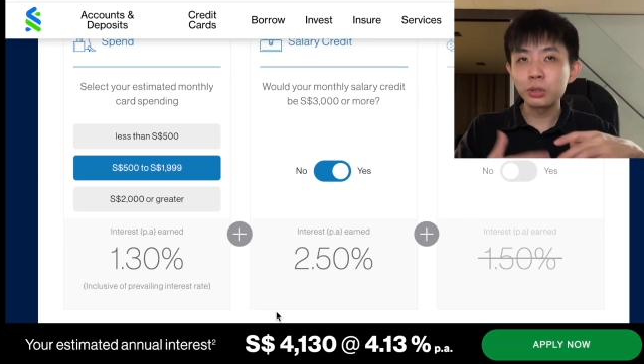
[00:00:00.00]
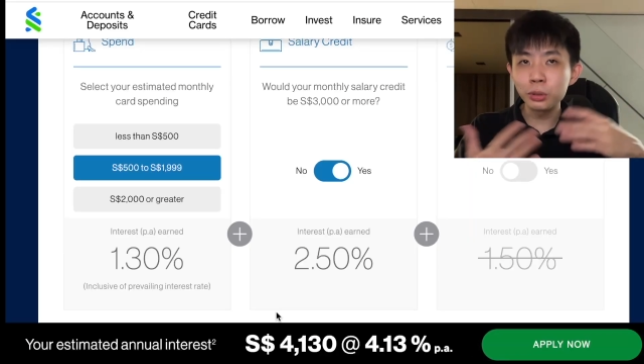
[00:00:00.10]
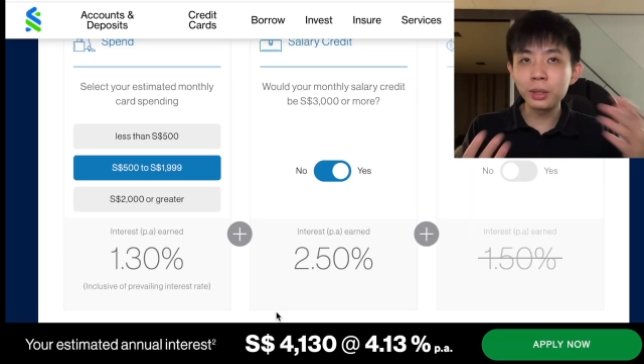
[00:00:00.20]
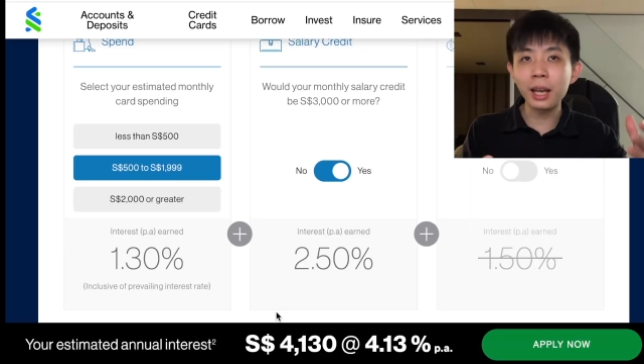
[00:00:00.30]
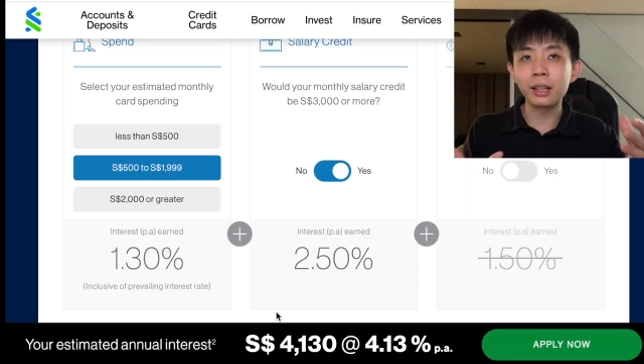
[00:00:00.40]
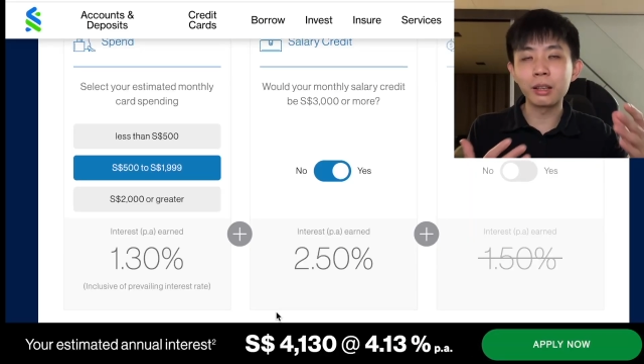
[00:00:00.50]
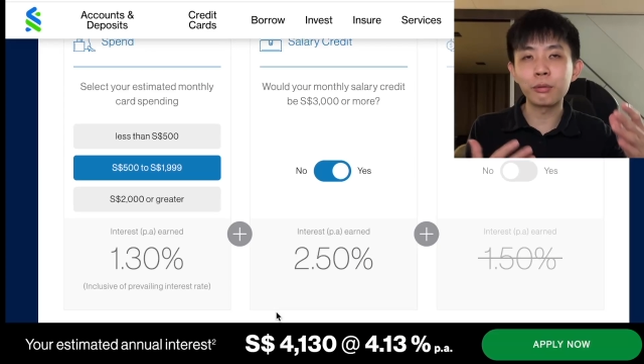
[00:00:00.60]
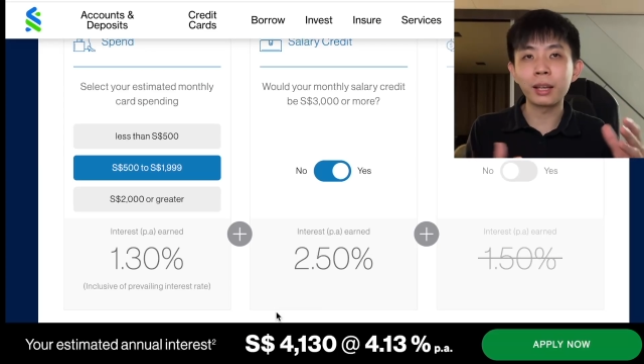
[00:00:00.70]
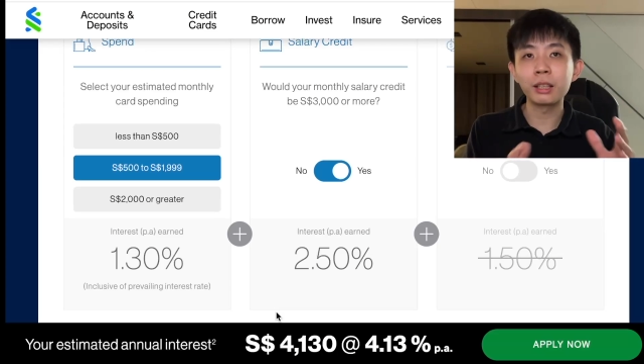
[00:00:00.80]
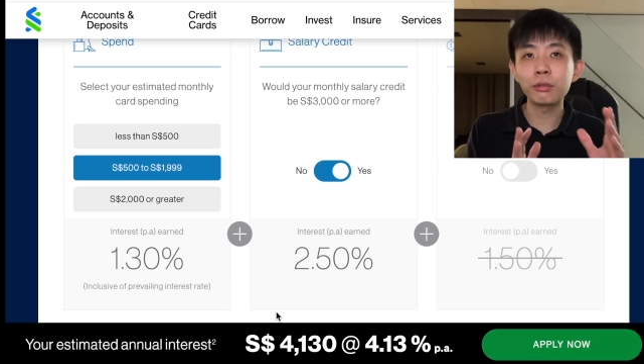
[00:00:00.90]
still get an
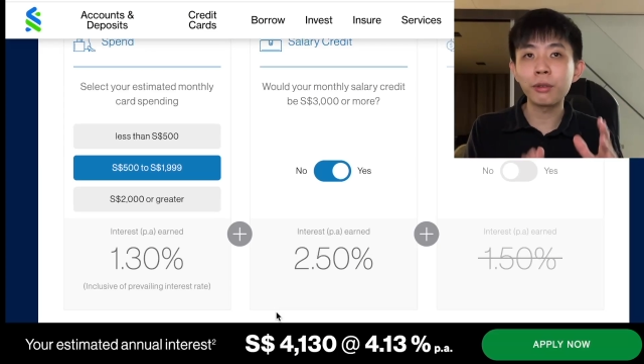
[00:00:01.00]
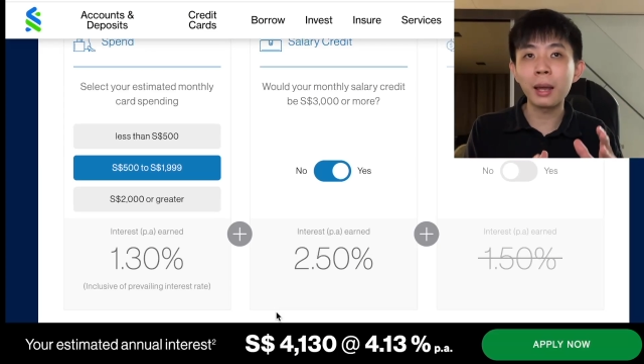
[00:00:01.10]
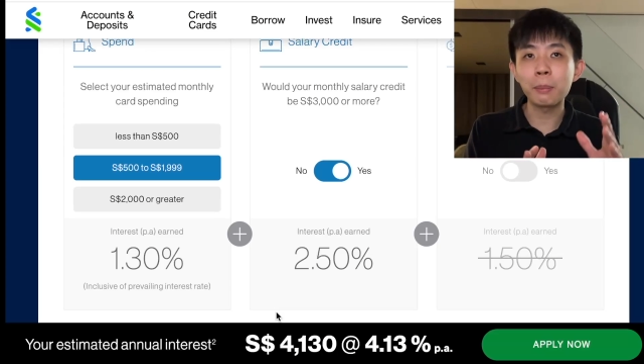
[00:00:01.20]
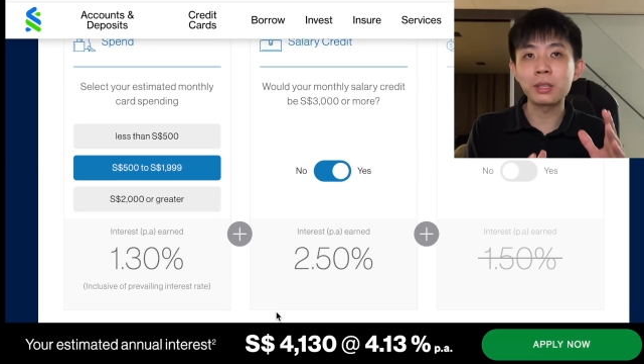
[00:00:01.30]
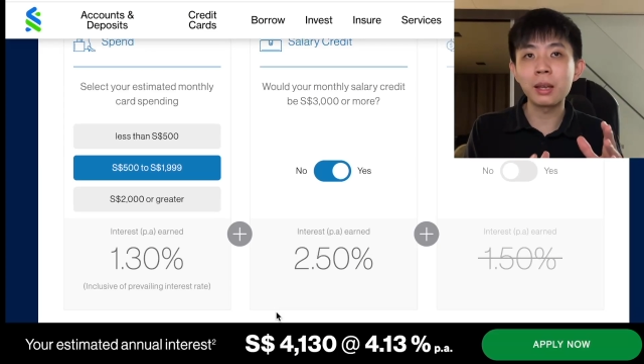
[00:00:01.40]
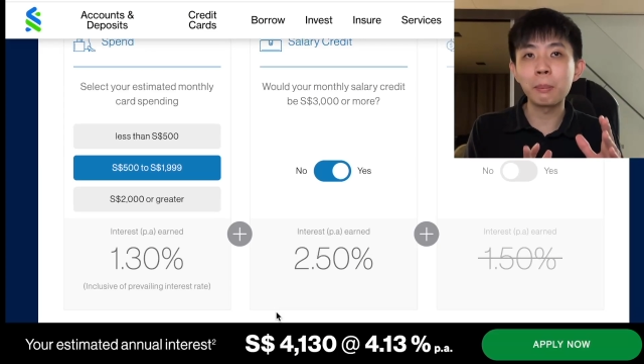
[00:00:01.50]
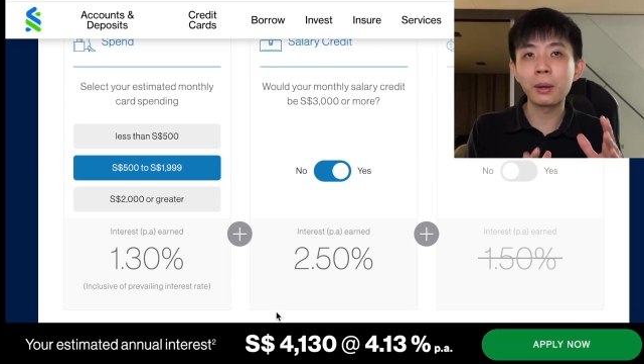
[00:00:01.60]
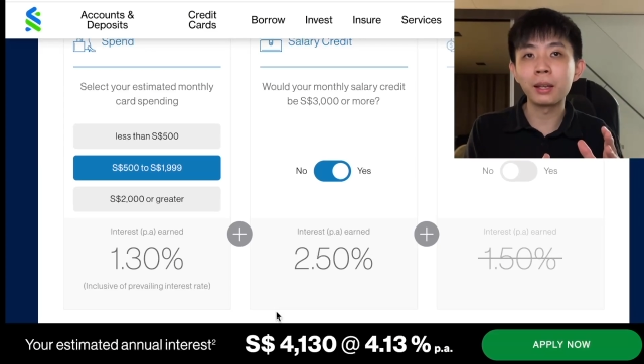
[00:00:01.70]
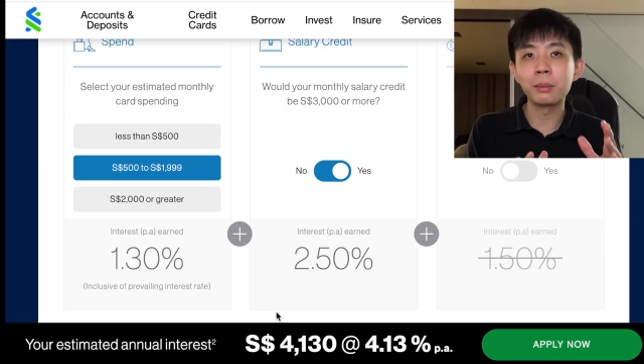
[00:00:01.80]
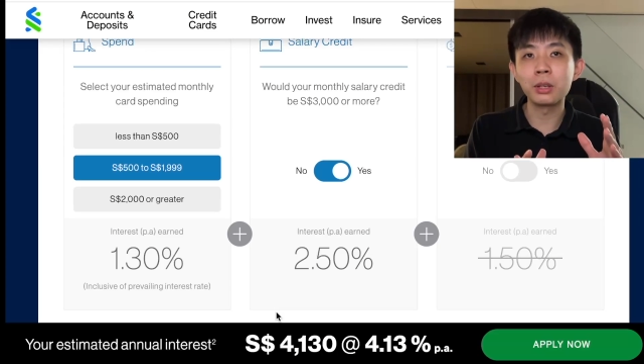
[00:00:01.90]
effective 5%
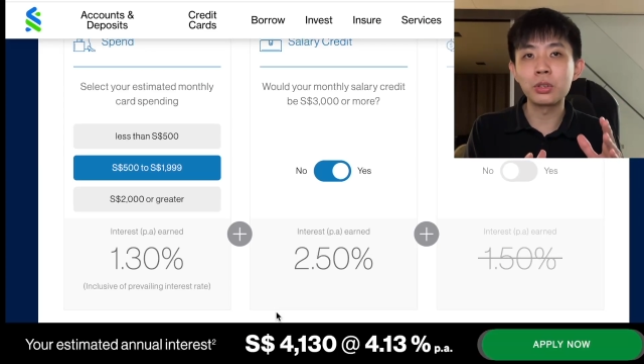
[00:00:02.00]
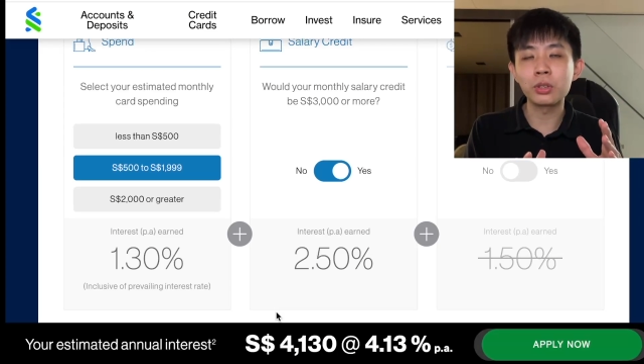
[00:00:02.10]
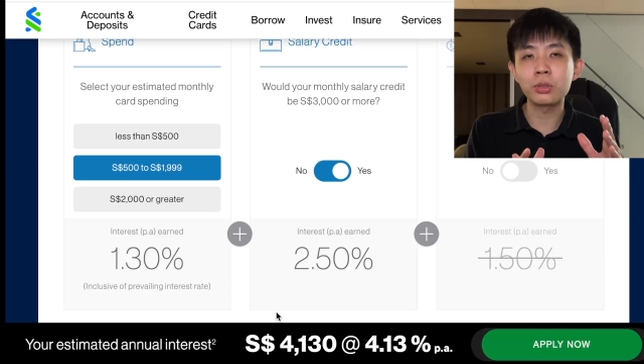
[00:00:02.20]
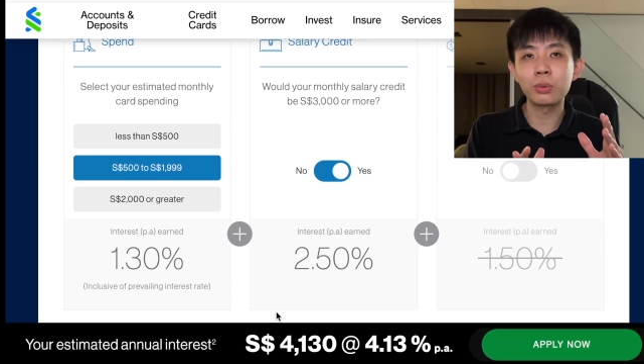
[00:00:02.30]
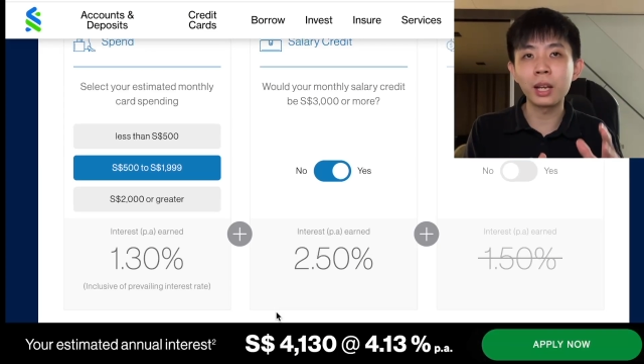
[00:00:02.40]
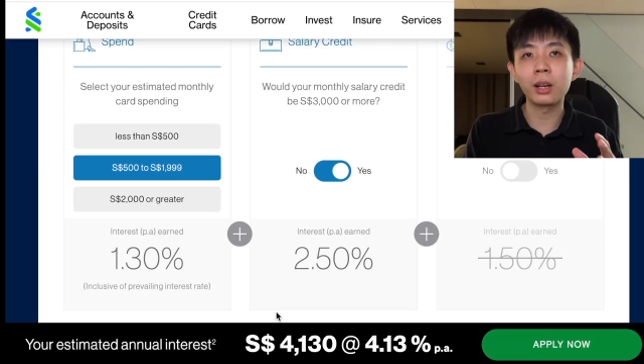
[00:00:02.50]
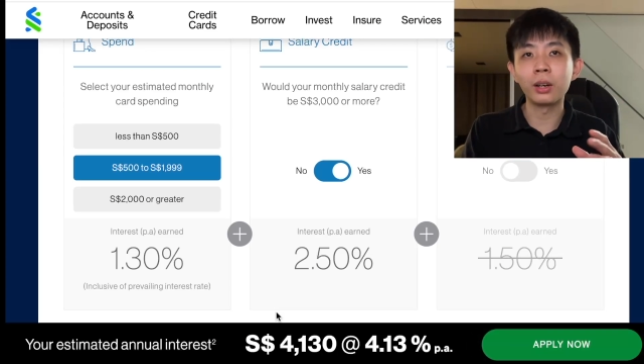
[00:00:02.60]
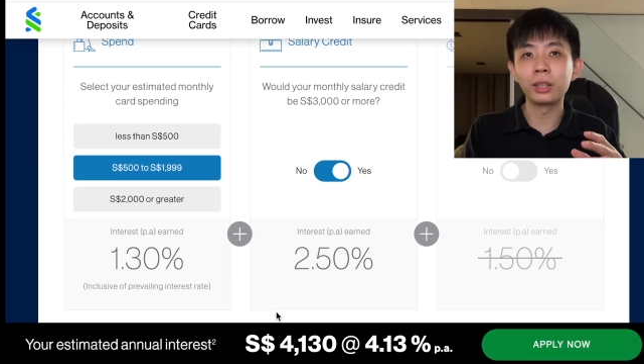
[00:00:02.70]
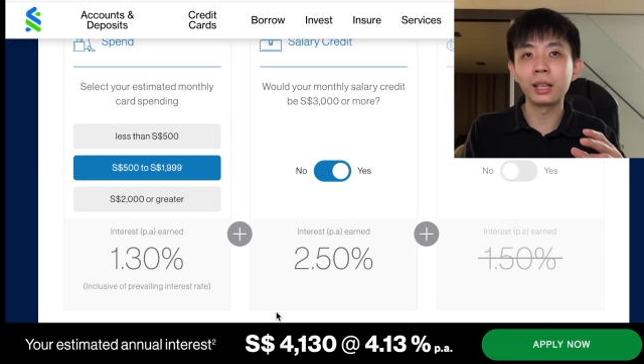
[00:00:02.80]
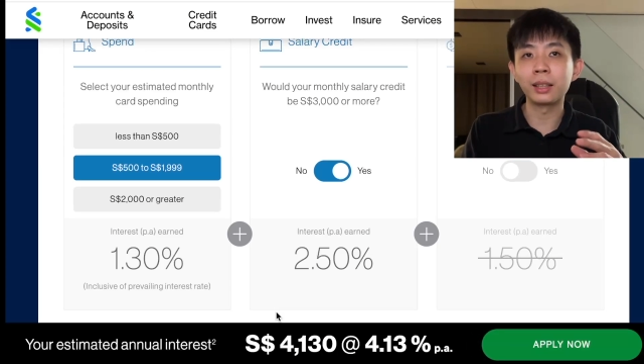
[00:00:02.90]
per annum interest rate
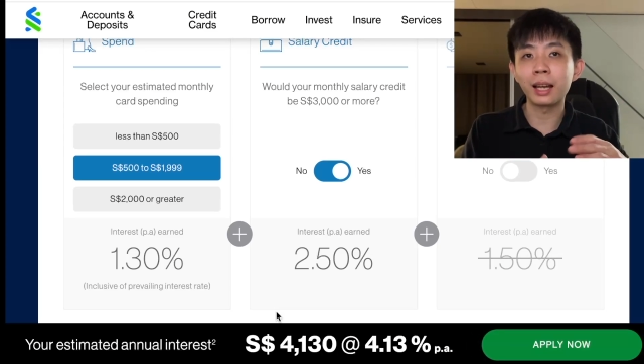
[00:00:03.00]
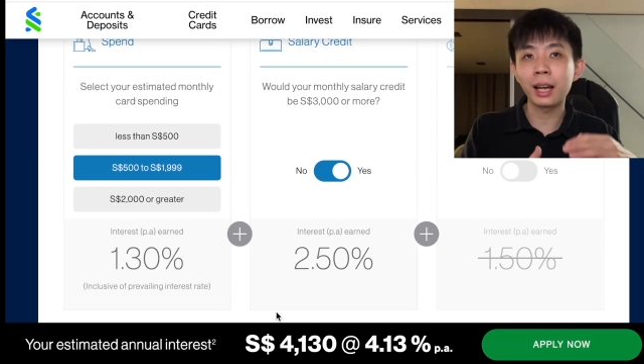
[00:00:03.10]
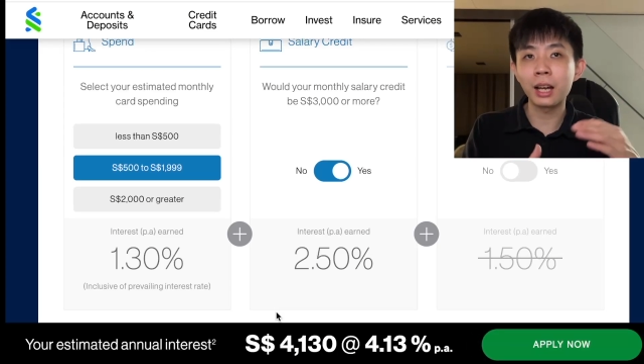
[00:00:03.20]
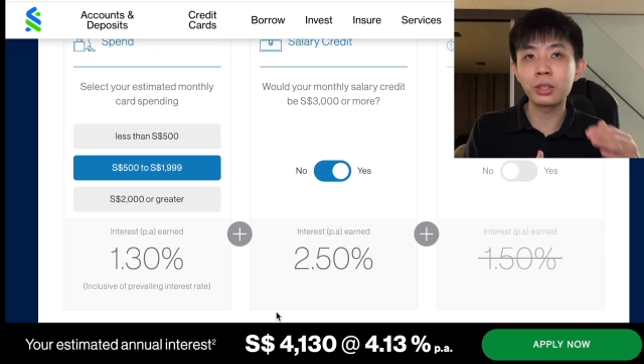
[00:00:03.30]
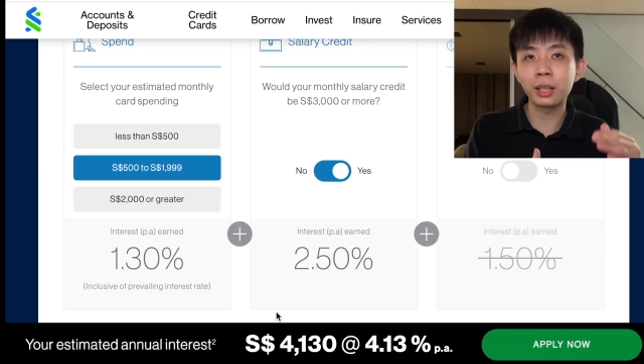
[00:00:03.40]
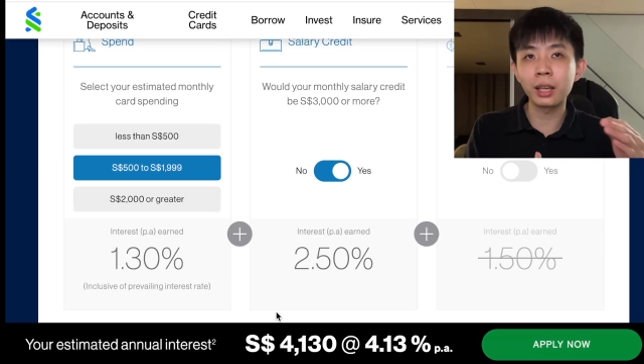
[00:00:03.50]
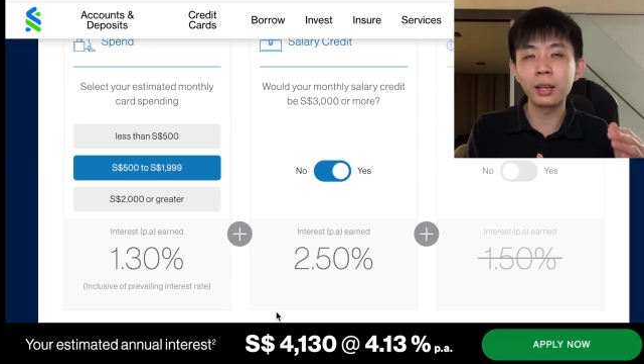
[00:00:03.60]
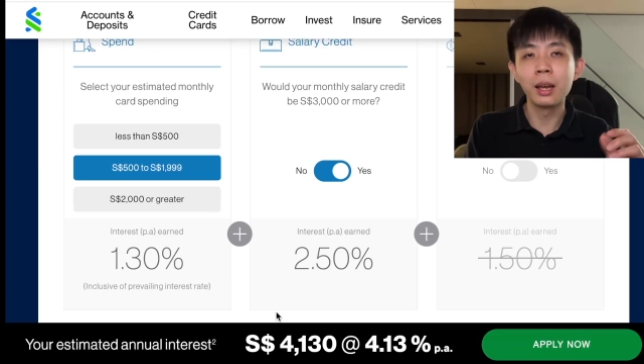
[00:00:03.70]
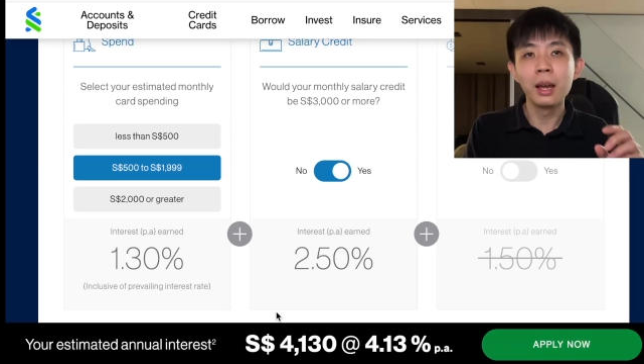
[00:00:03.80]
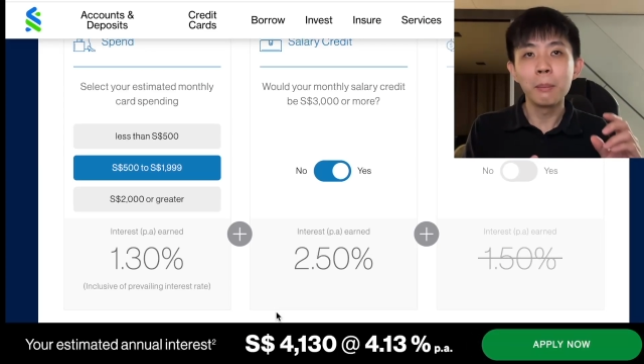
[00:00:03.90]
on the entire 100K.